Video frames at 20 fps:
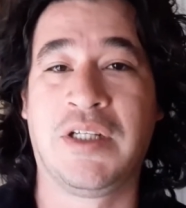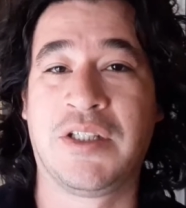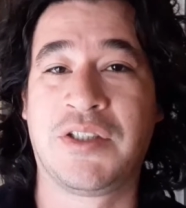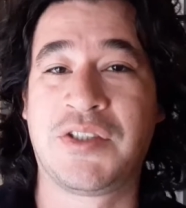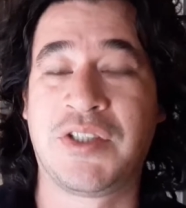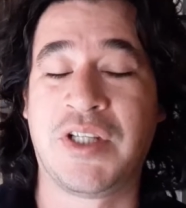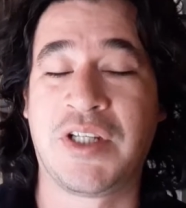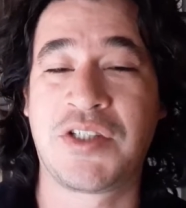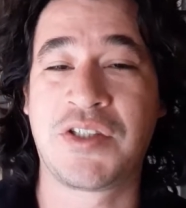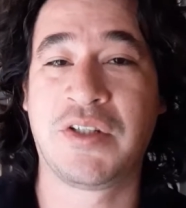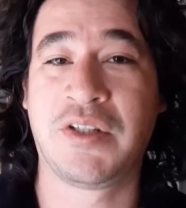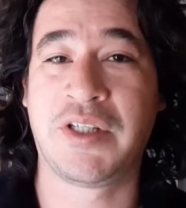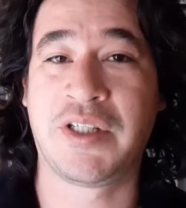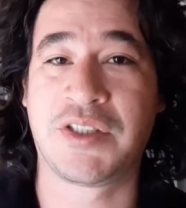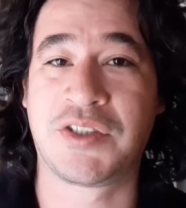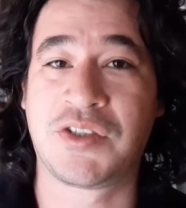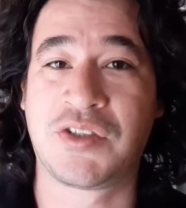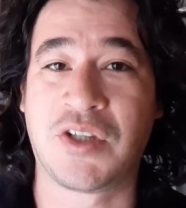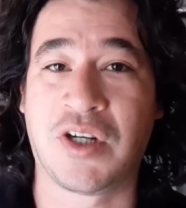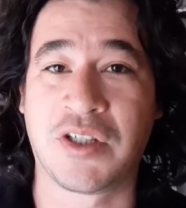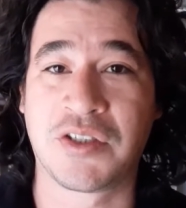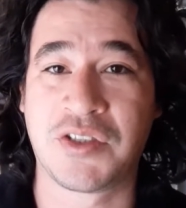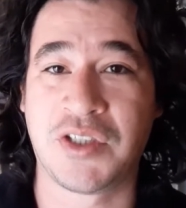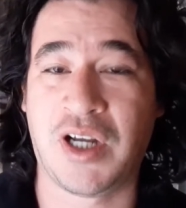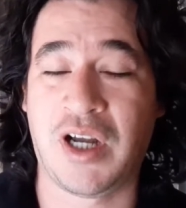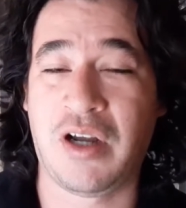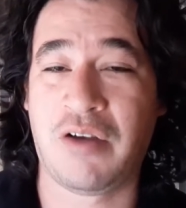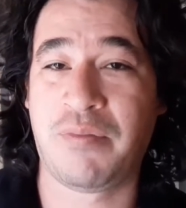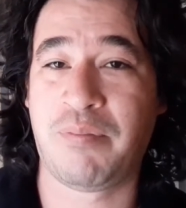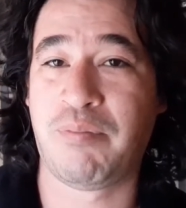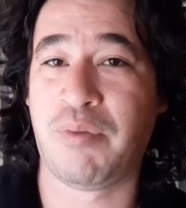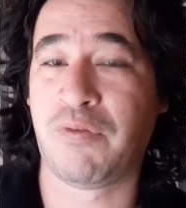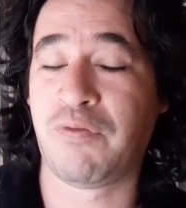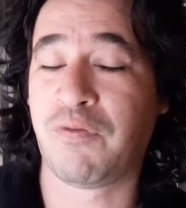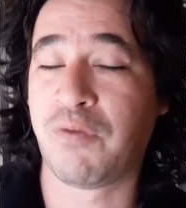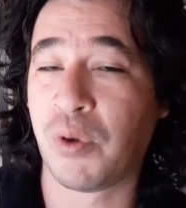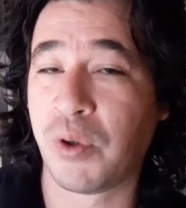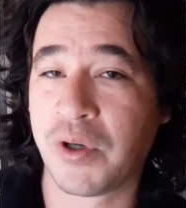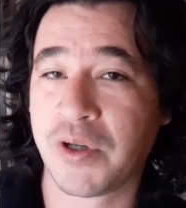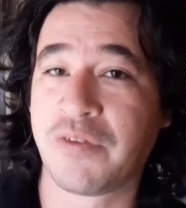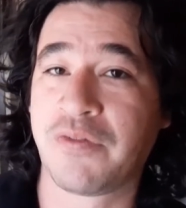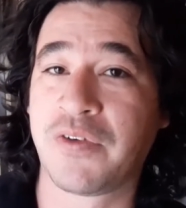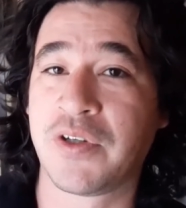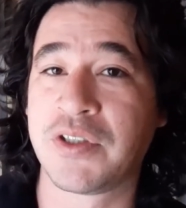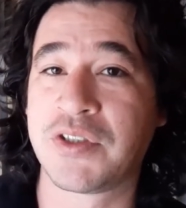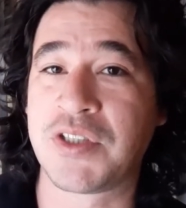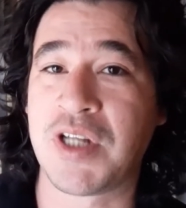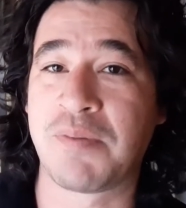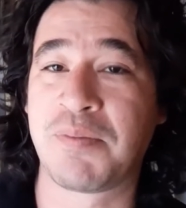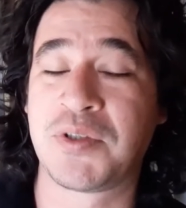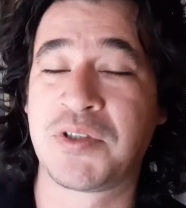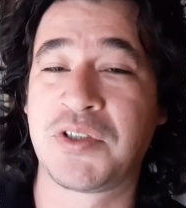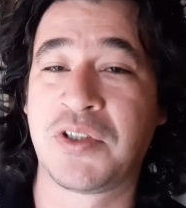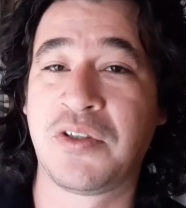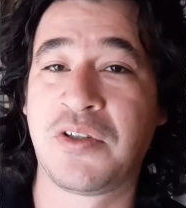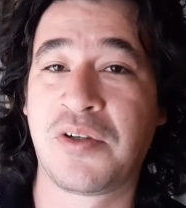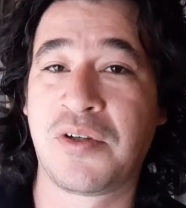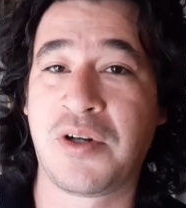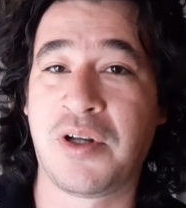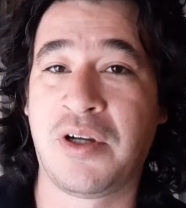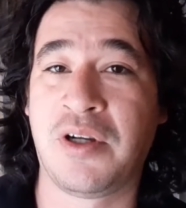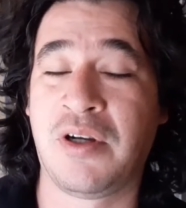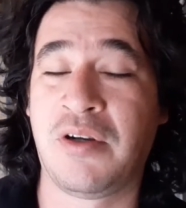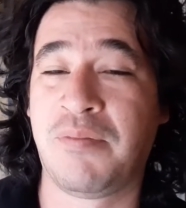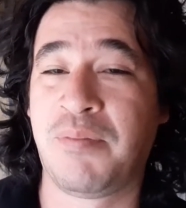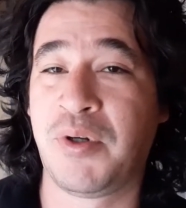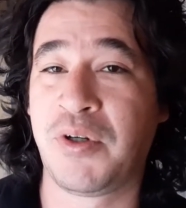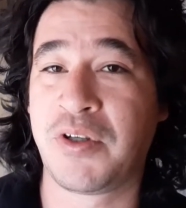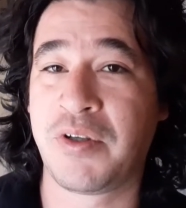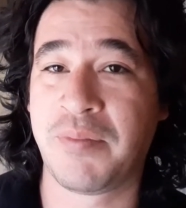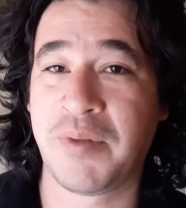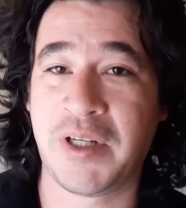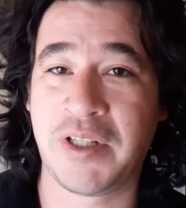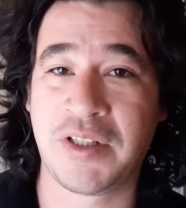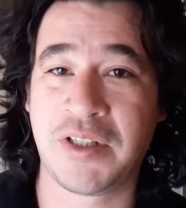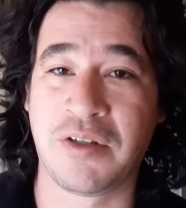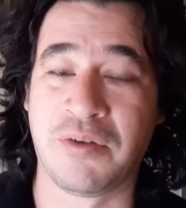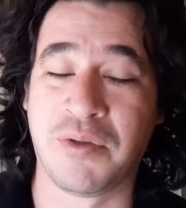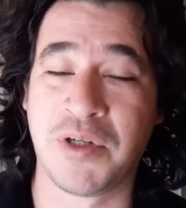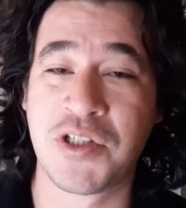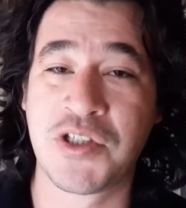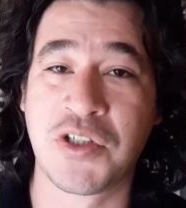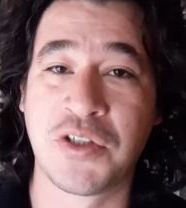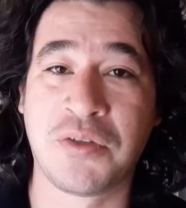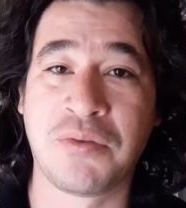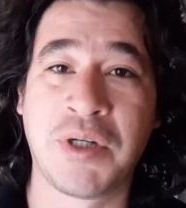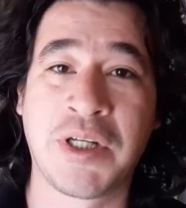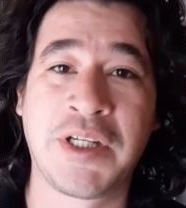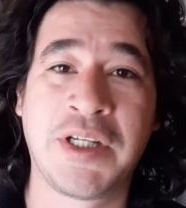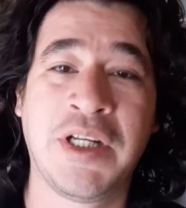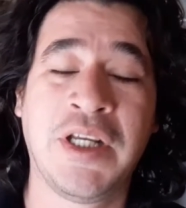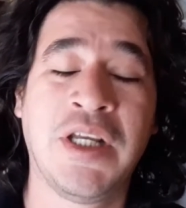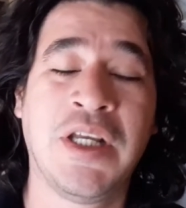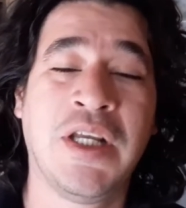Essentially, it starts off before the first episode of Pokemon, the original one.